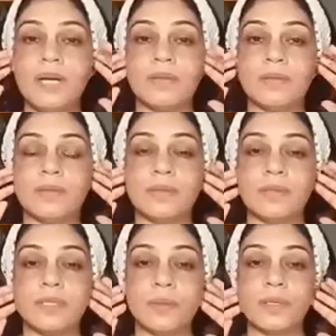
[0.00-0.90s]
down
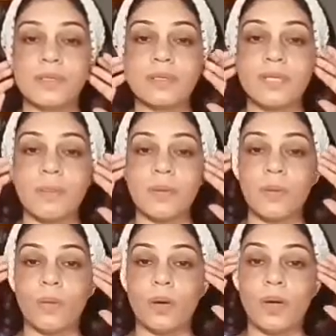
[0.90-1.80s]
towards tapping,
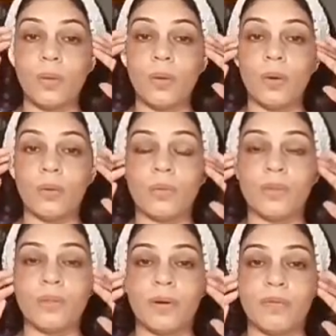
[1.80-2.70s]
curl over
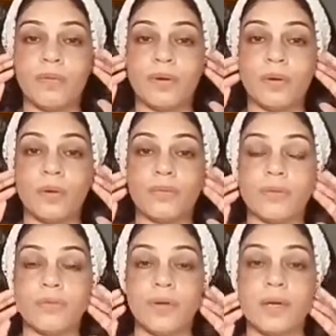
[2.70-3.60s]
the periphery of
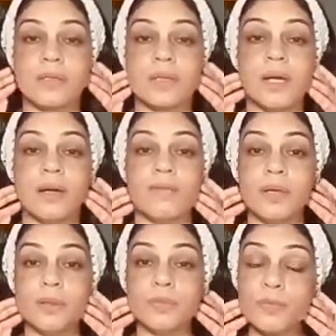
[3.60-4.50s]
your face
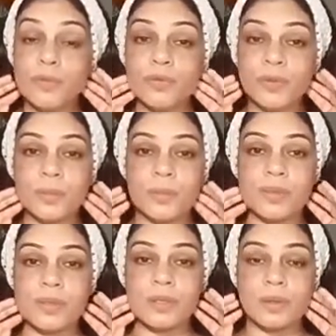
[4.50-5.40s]
will improve the
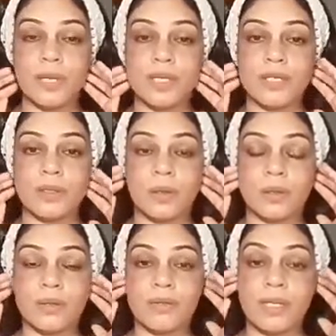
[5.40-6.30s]
blood circulation on
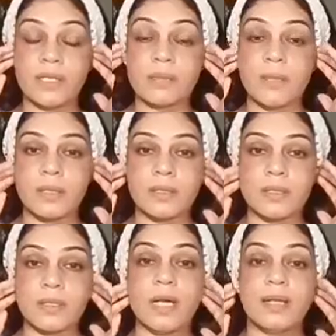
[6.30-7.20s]
the face
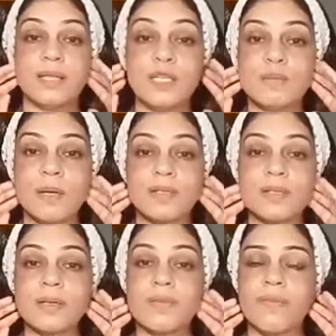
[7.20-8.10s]
muscles. These
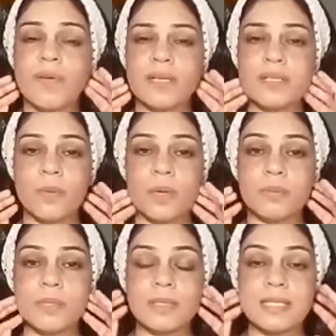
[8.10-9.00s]
muscles are very small
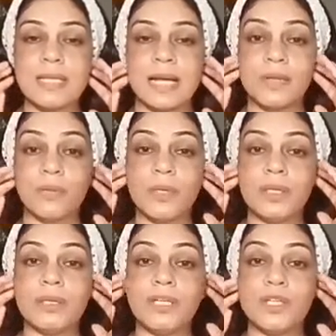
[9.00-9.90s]
muscles and we
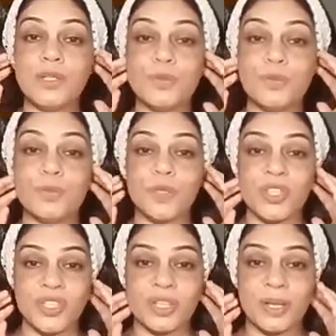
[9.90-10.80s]
need to
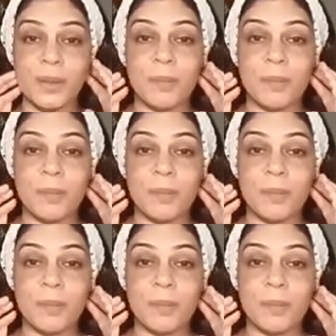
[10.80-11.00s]
push